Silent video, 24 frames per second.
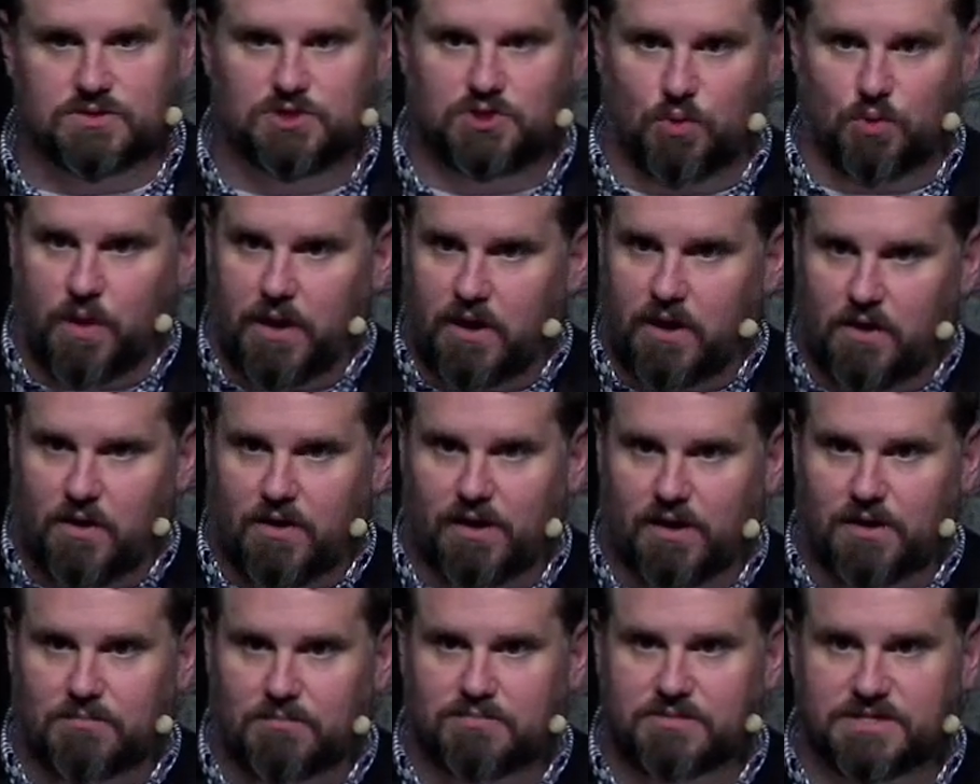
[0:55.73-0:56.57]
join
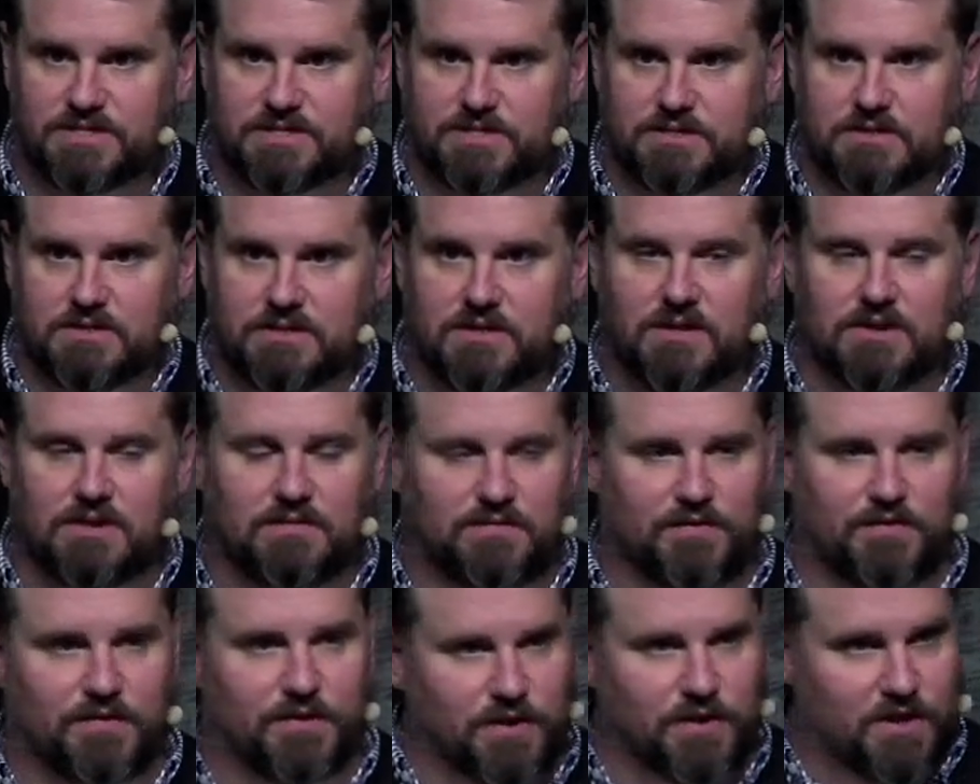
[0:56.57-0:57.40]
arms
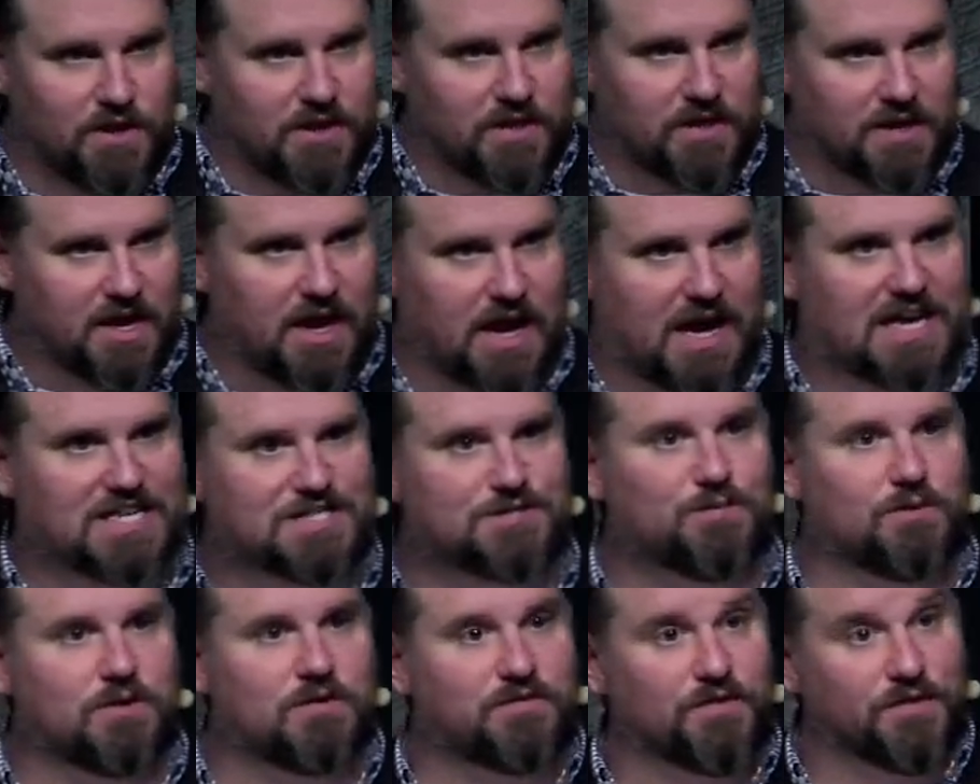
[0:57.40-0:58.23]
for the good of the
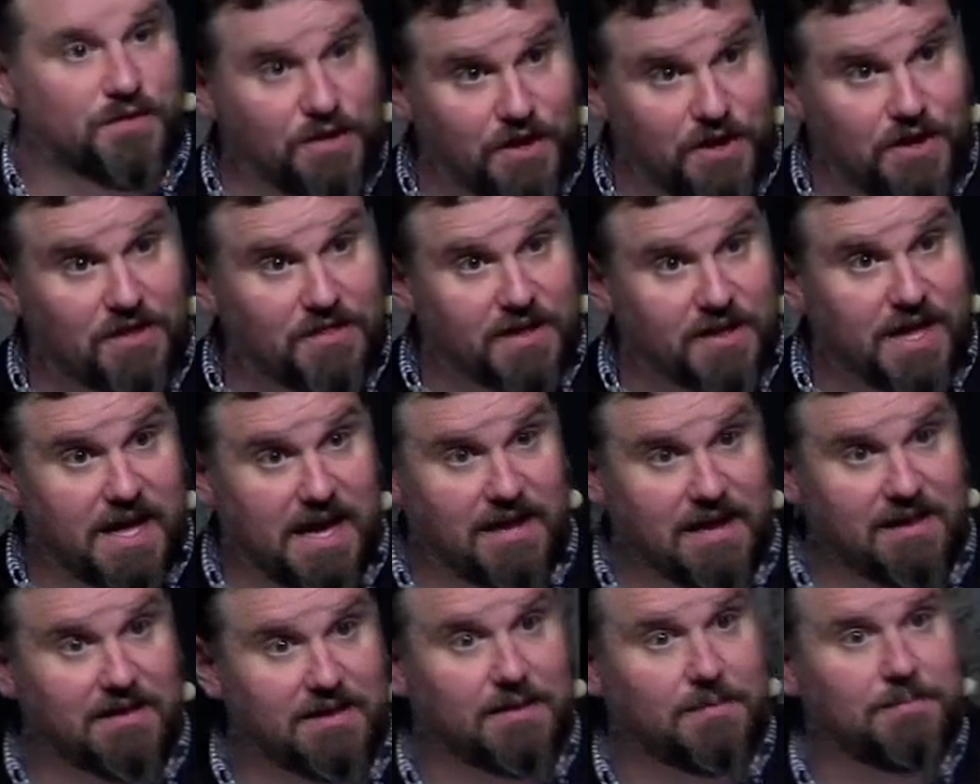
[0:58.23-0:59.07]
gospel, for the good of the
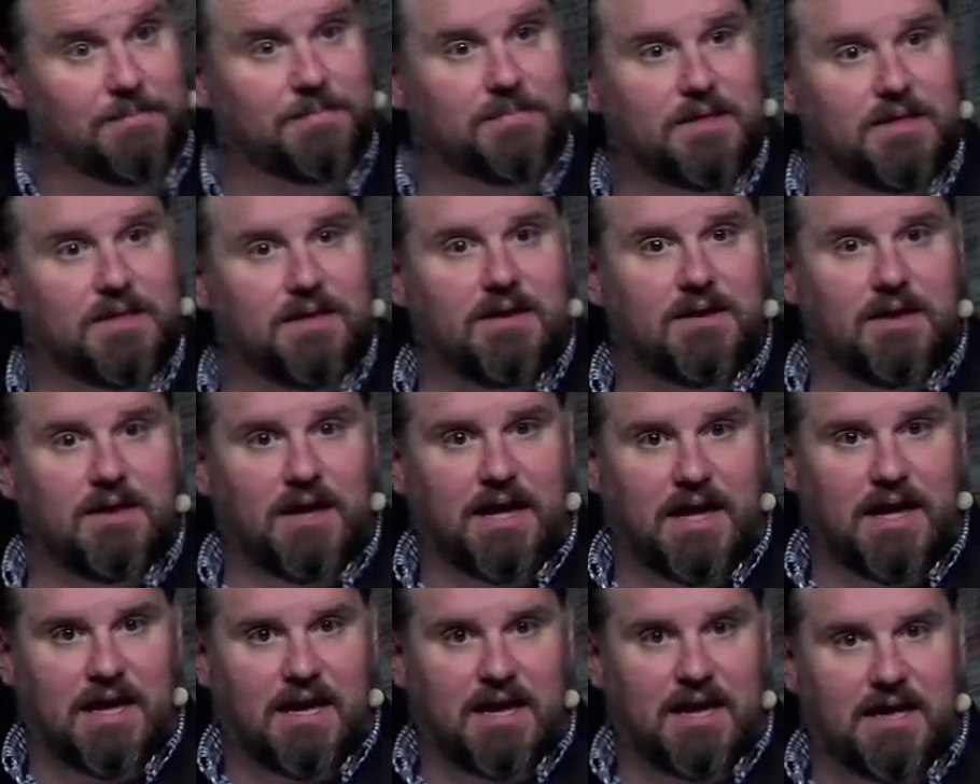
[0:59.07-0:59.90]
kingdom
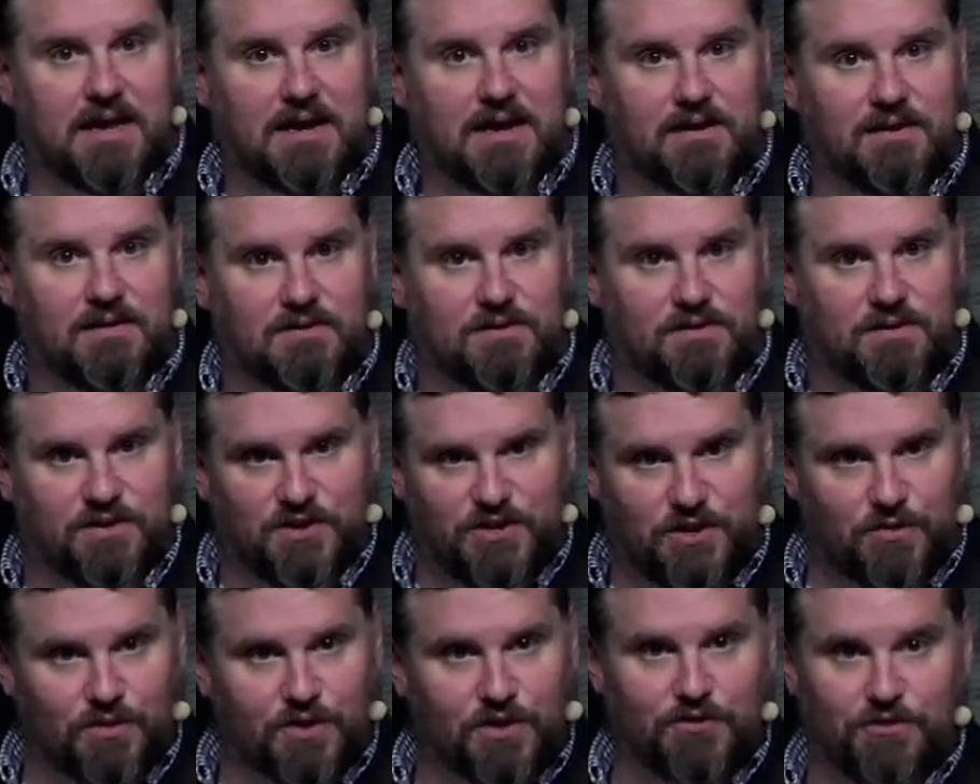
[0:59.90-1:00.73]
and
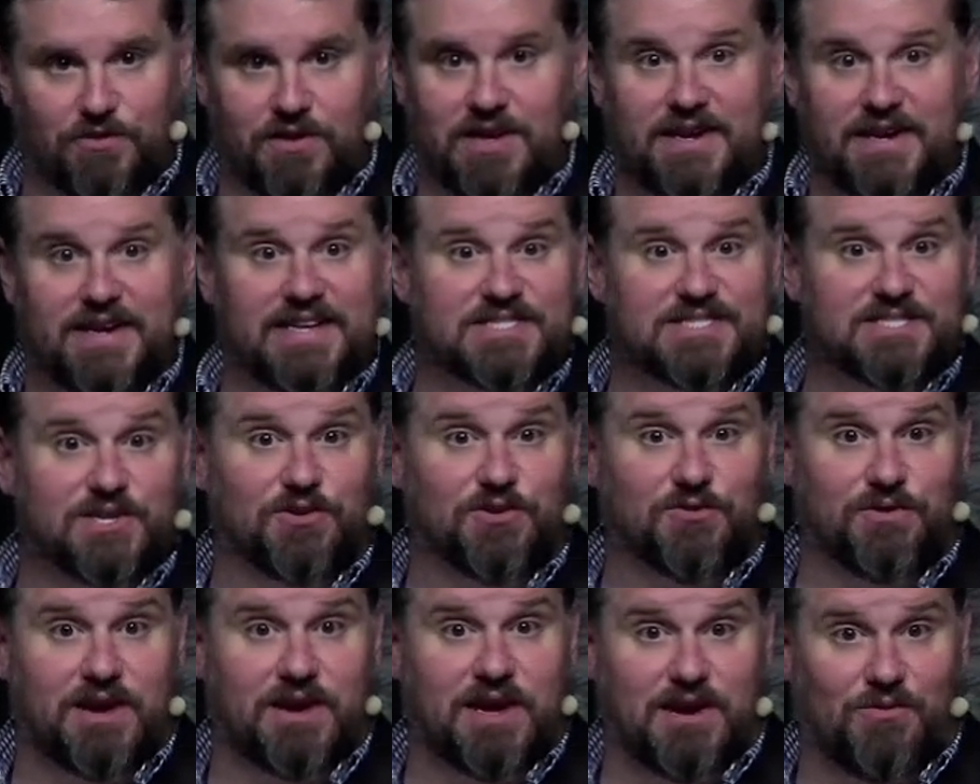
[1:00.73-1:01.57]
learn to agree to
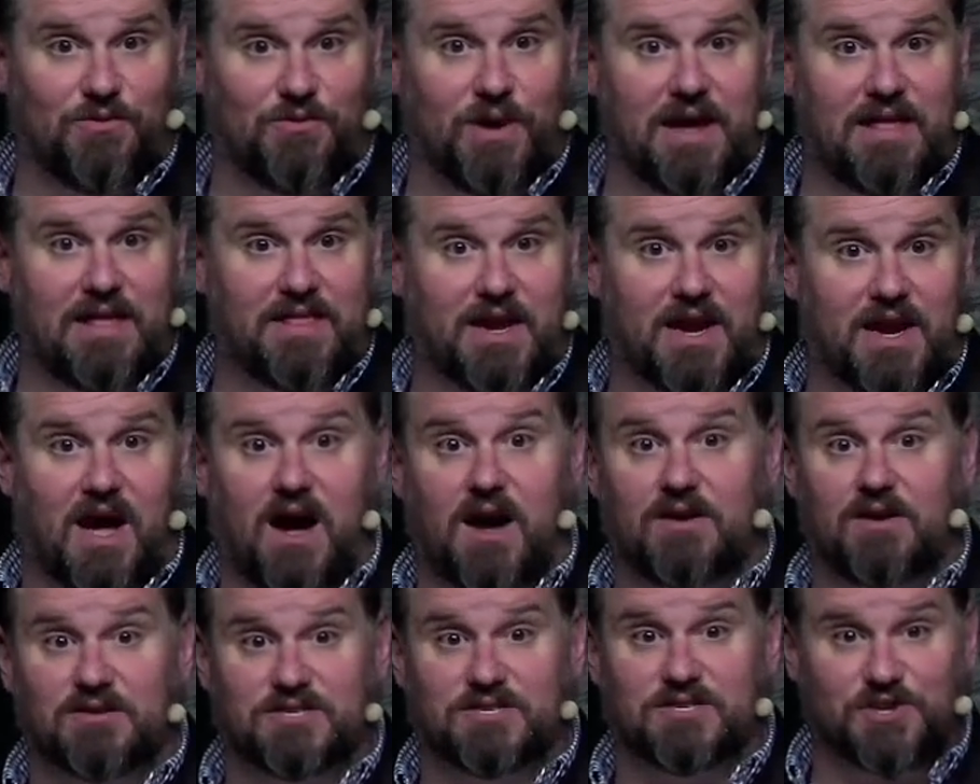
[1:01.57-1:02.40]
disagree in a way that
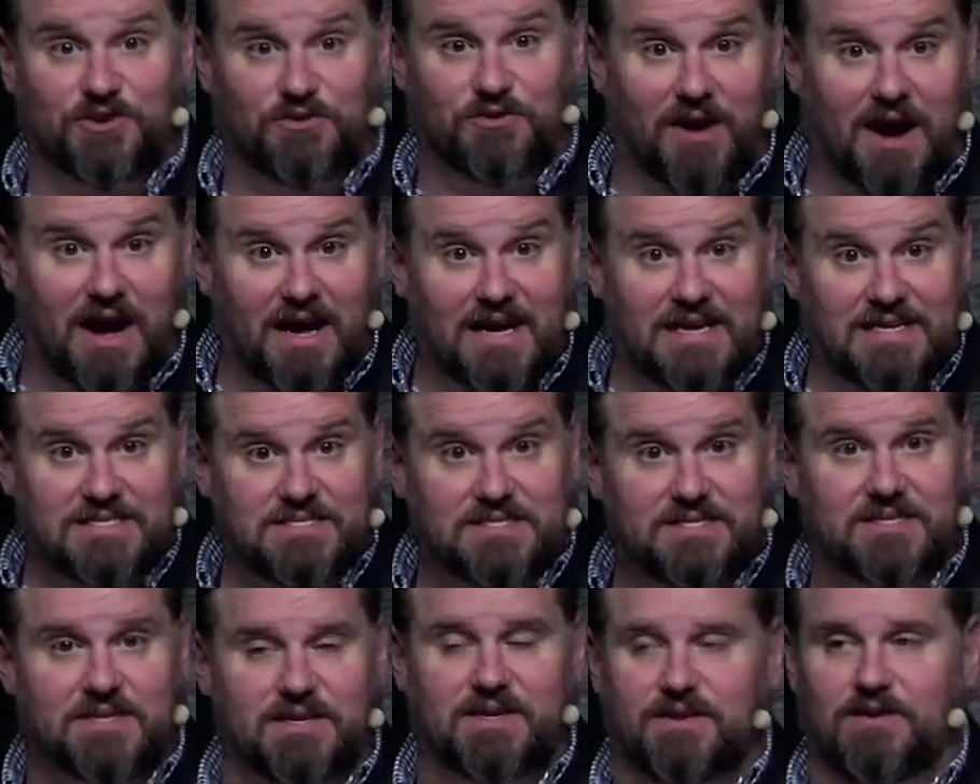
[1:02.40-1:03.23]
honors
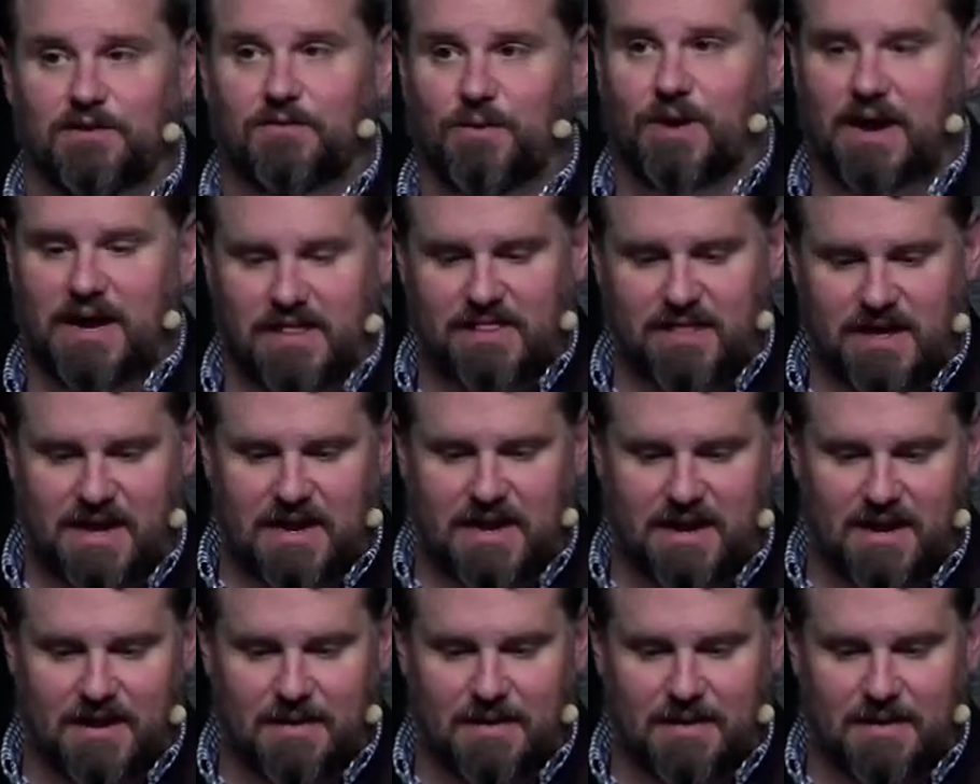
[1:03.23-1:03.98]
Christ, in a way that